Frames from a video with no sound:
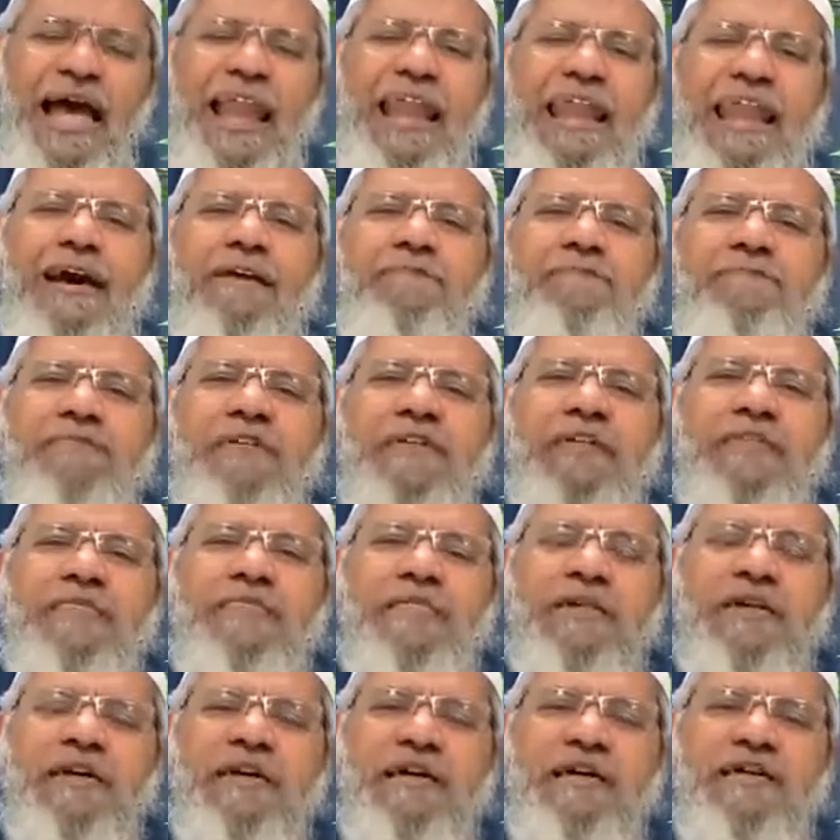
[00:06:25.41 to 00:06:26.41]
Allah
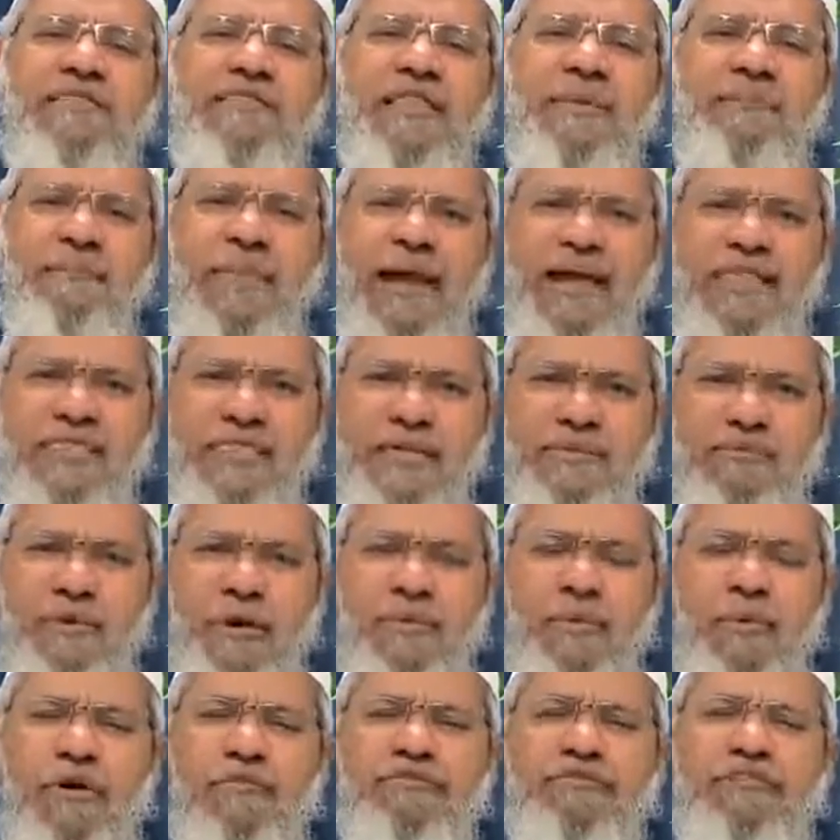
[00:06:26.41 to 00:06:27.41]
frees the
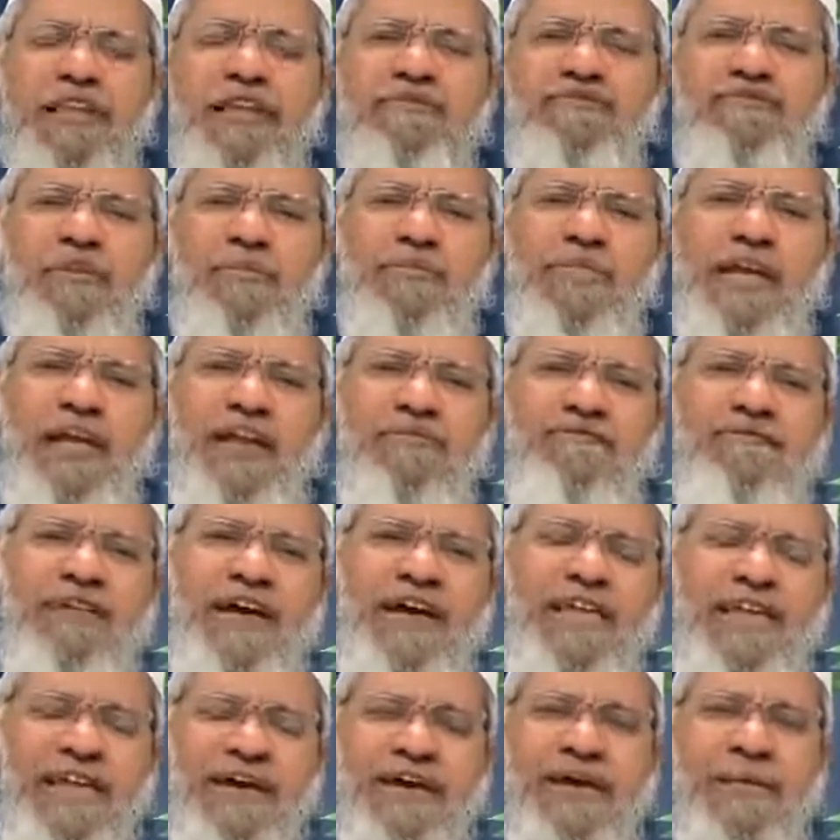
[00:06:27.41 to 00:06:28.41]
maximum of slaves from the
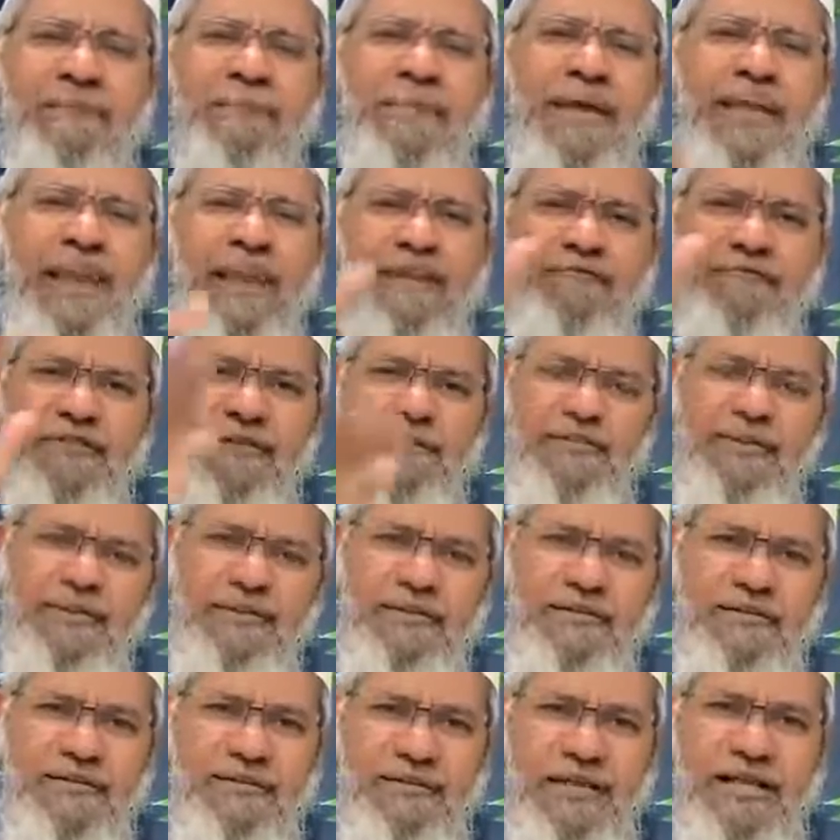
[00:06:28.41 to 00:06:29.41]
hellfire, male and female.
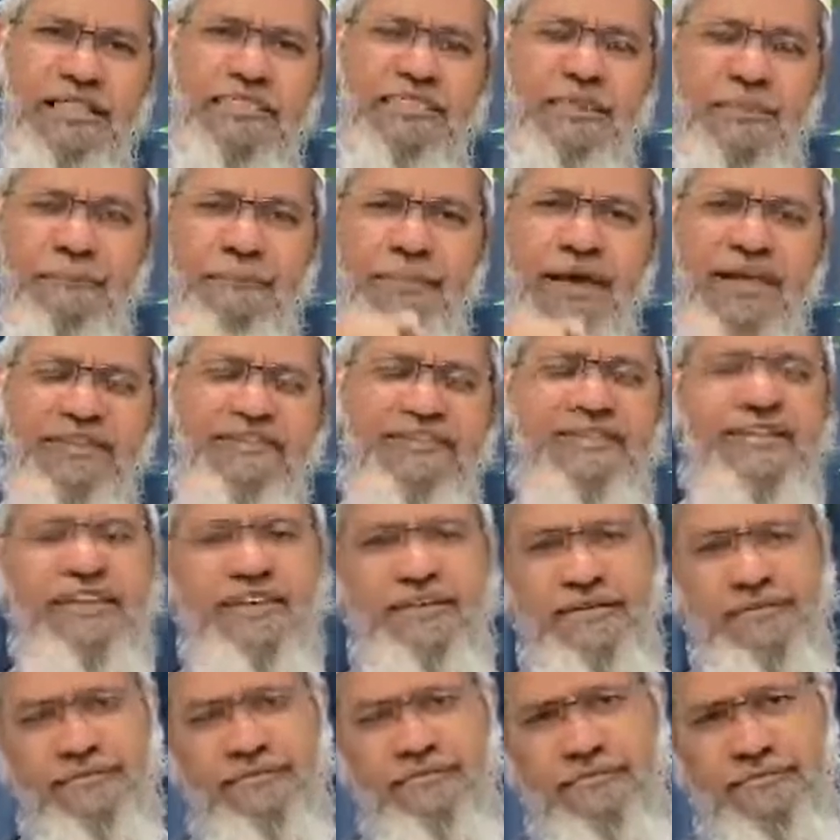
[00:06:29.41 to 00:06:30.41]
It's the
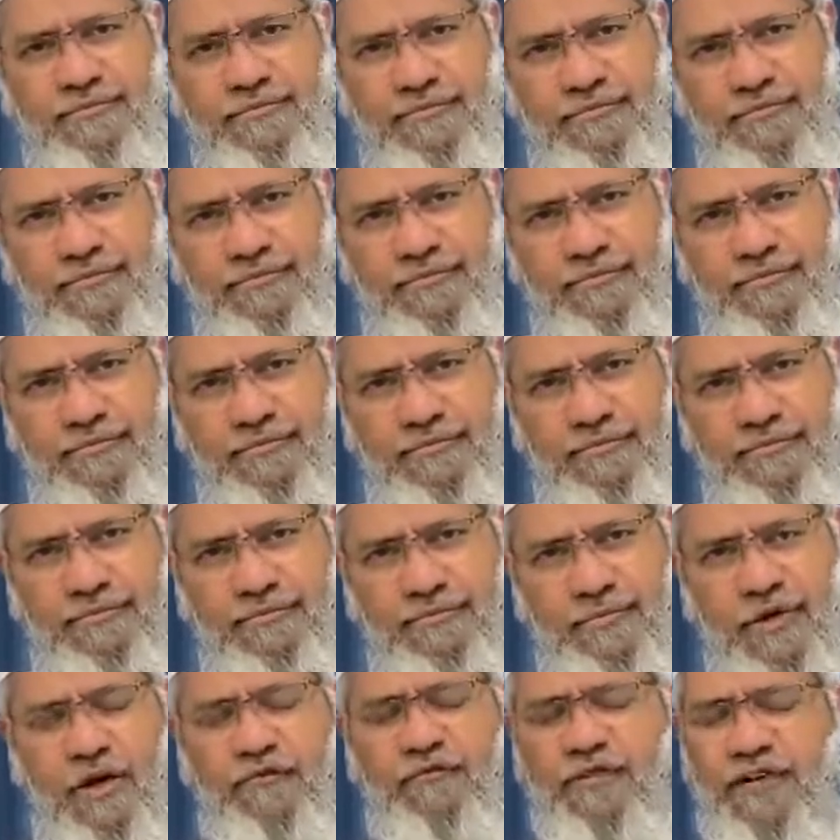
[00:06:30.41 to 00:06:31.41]
best day
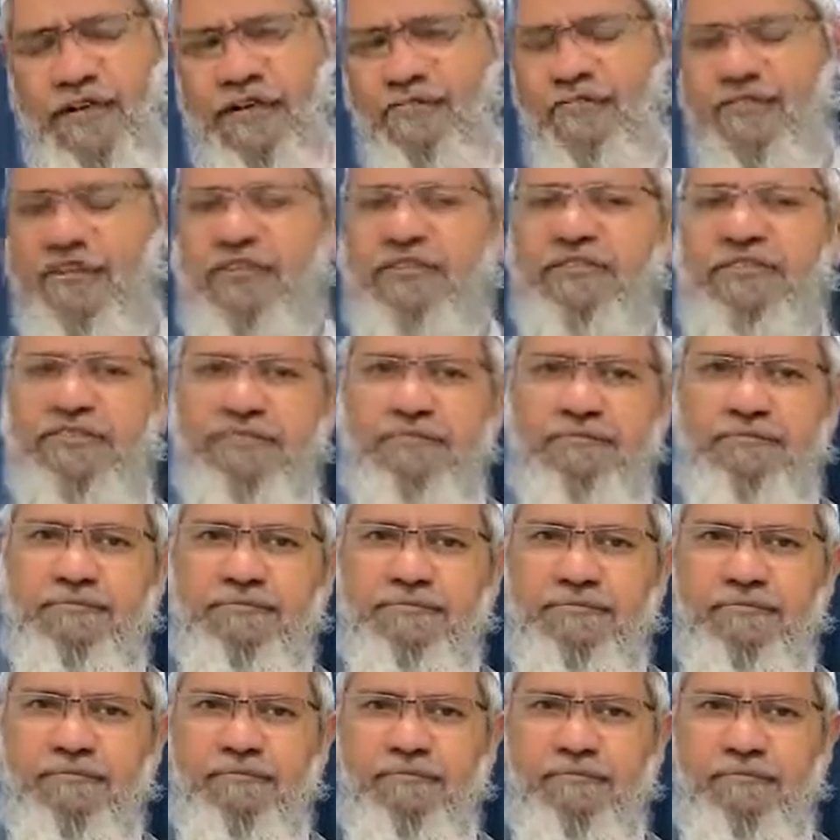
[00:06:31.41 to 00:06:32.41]
of forgiveness.
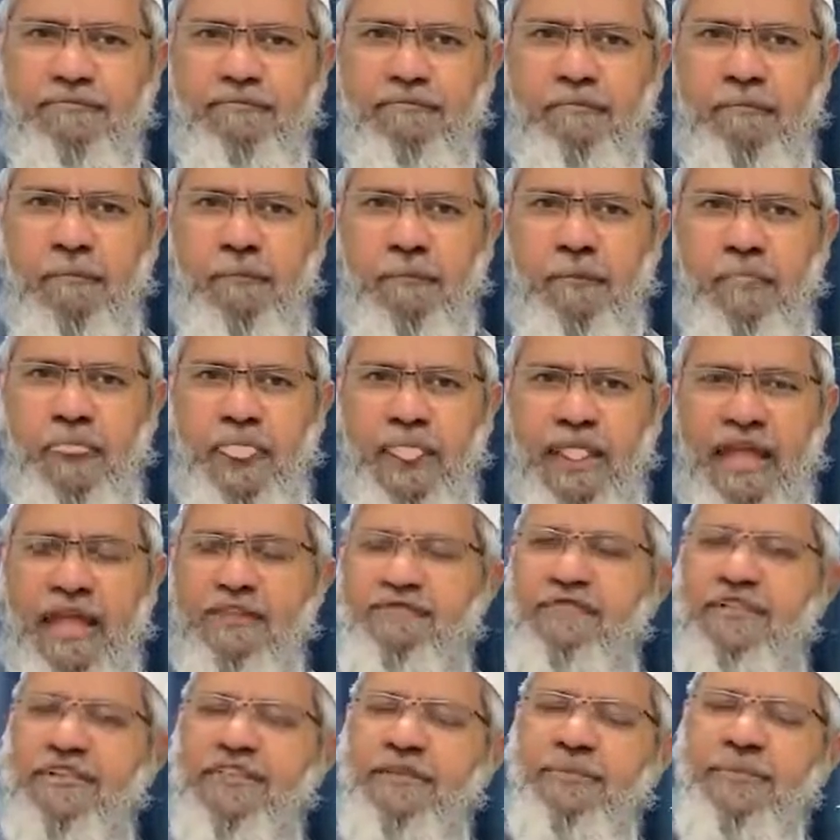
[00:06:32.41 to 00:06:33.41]

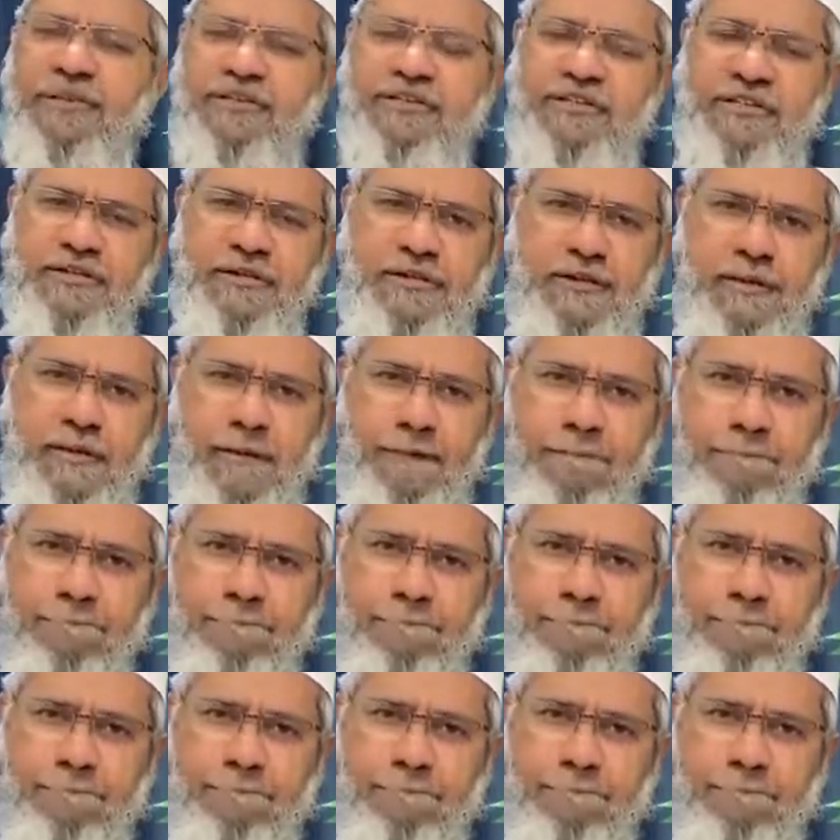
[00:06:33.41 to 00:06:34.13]
It's further mentioned